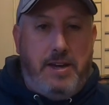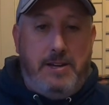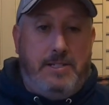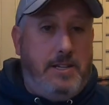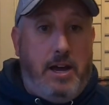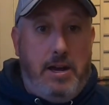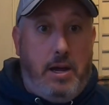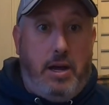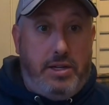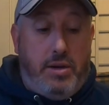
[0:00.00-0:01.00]
and so
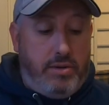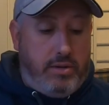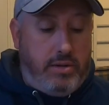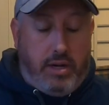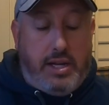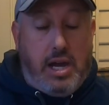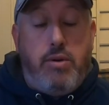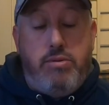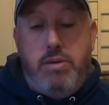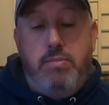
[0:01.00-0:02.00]
I
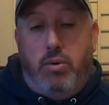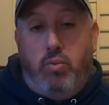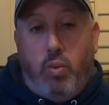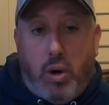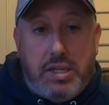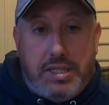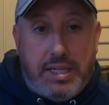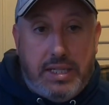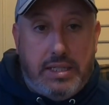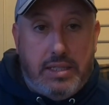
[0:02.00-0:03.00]
can't remember what's
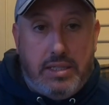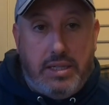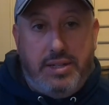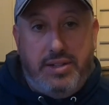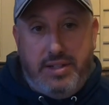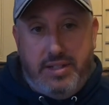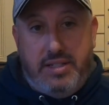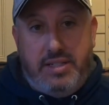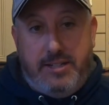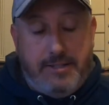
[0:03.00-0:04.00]
in it. So as I
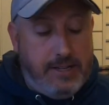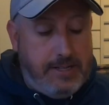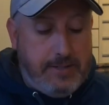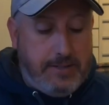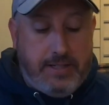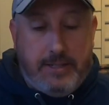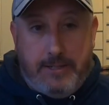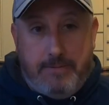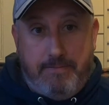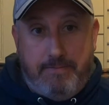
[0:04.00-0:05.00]
said,
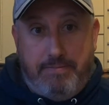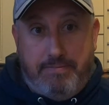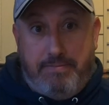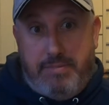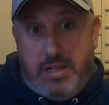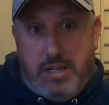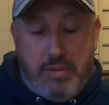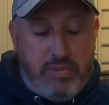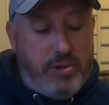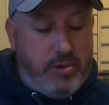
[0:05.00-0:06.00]
it's going to be
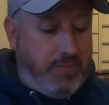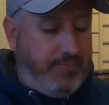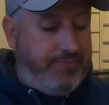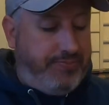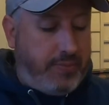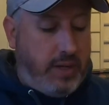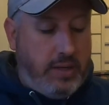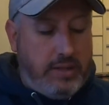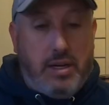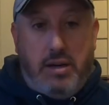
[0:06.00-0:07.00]
pretty cool.
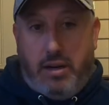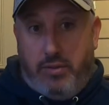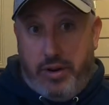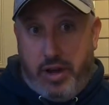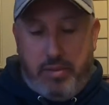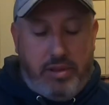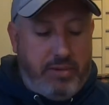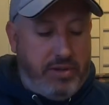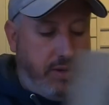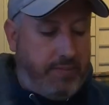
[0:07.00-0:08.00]
So I've already opened them
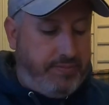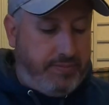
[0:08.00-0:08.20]
as well.